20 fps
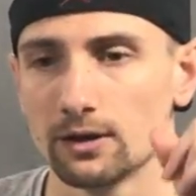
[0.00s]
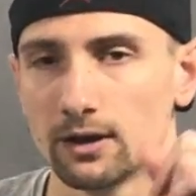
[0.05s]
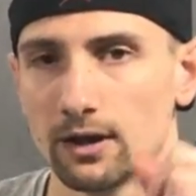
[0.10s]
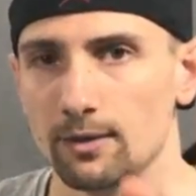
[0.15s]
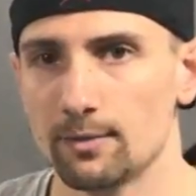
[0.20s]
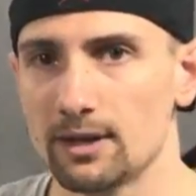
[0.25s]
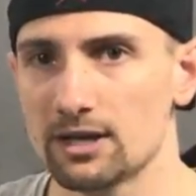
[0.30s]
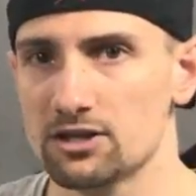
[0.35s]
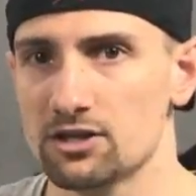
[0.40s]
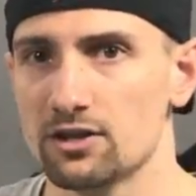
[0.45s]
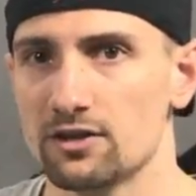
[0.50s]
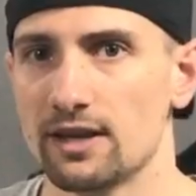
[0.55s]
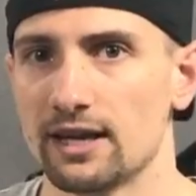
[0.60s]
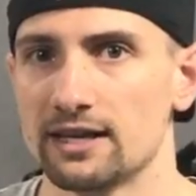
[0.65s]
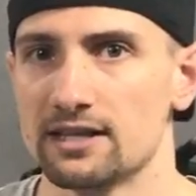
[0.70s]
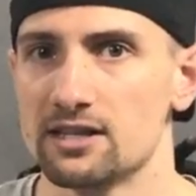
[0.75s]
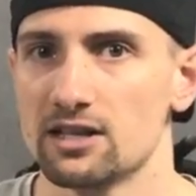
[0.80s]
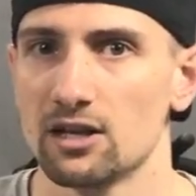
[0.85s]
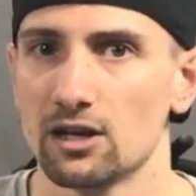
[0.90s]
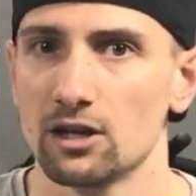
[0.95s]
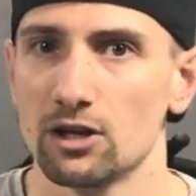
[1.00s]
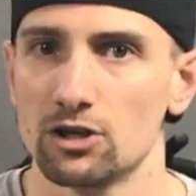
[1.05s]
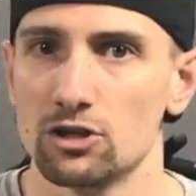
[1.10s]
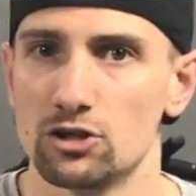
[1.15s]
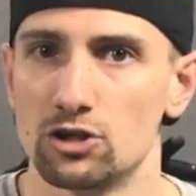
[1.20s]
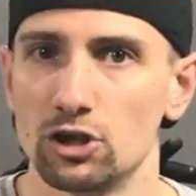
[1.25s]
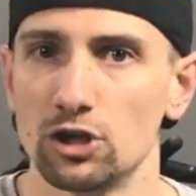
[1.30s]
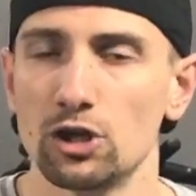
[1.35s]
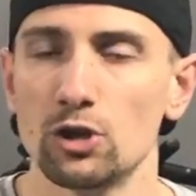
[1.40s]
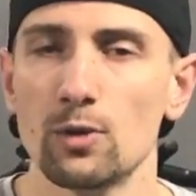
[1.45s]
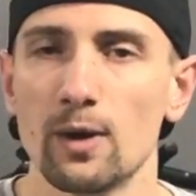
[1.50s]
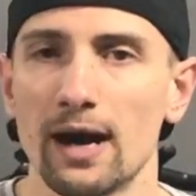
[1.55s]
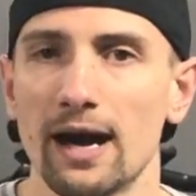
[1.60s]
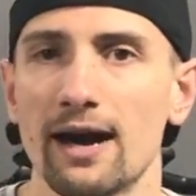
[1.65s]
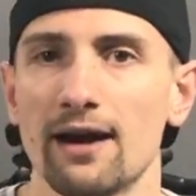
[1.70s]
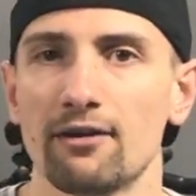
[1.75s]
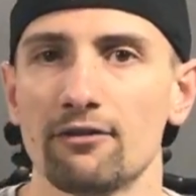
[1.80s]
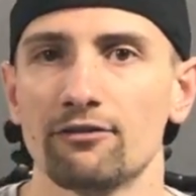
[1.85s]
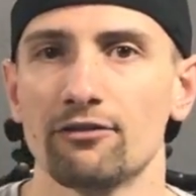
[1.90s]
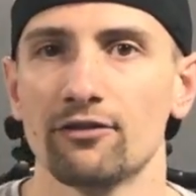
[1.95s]
let me ask you this. Do you
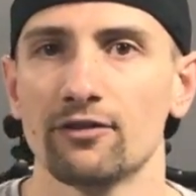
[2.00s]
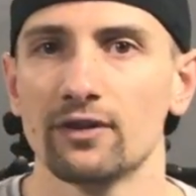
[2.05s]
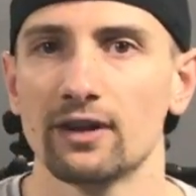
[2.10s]
have